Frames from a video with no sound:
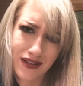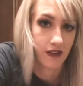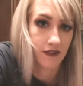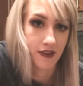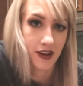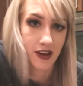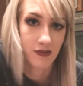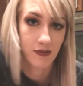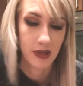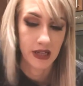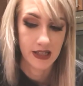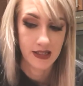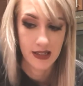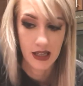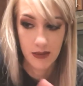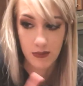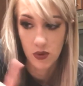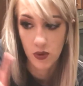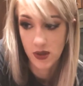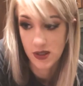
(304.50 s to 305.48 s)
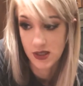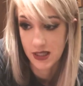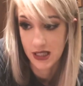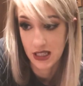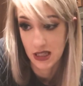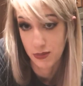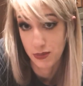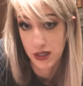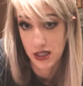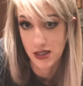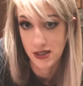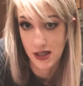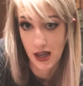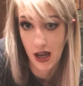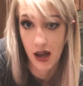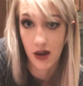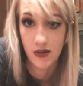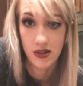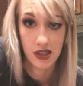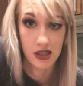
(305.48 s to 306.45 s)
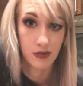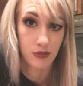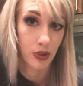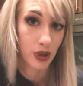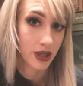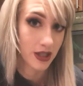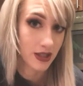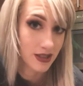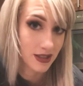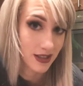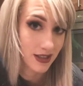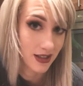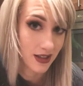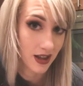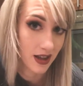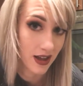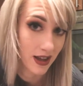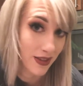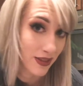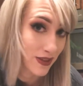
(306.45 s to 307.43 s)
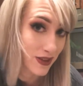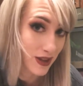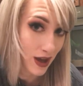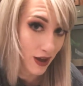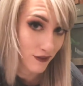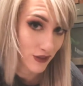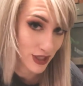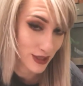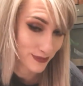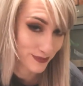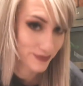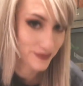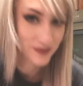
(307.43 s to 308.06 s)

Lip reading: that 5 minutes, I'm going to get the pizza out and put it in the oven.